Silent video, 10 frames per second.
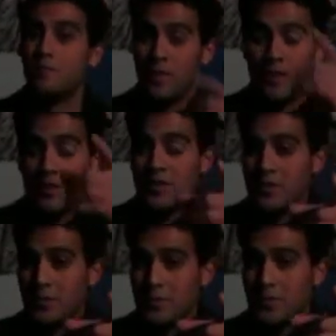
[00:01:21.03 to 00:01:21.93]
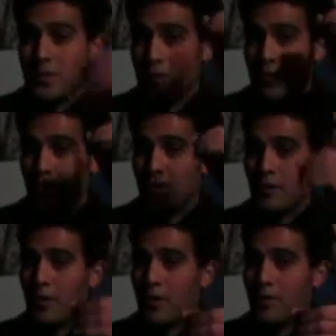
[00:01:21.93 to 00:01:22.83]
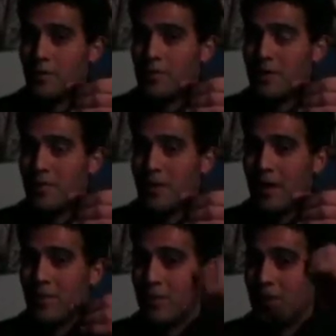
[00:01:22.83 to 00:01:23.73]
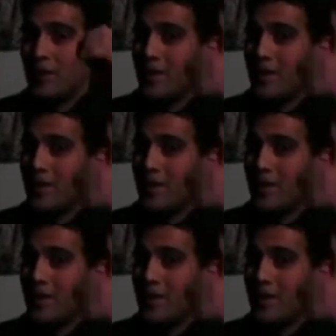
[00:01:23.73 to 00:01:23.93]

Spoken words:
It just goes to show you there are those people out there,